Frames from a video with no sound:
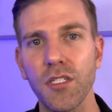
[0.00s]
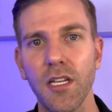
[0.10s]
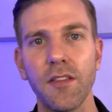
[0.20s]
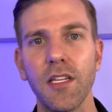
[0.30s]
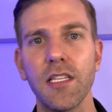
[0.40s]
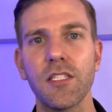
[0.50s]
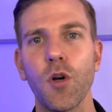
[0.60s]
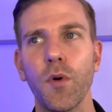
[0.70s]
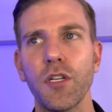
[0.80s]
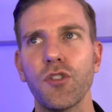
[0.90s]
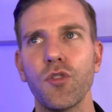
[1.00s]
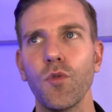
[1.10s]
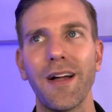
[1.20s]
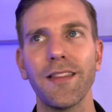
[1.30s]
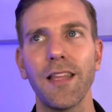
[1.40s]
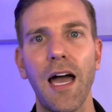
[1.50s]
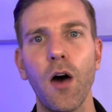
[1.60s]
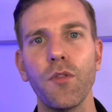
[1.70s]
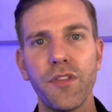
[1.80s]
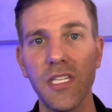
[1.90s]
and that is going to allow
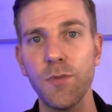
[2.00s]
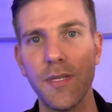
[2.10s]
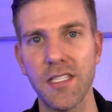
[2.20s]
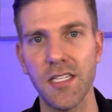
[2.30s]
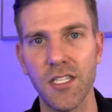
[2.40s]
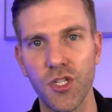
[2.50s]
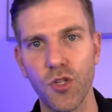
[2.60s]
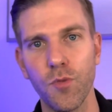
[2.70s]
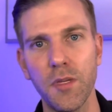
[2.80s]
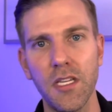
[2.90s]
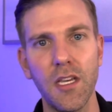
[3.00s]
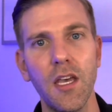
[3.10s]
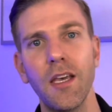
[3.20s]
this business to be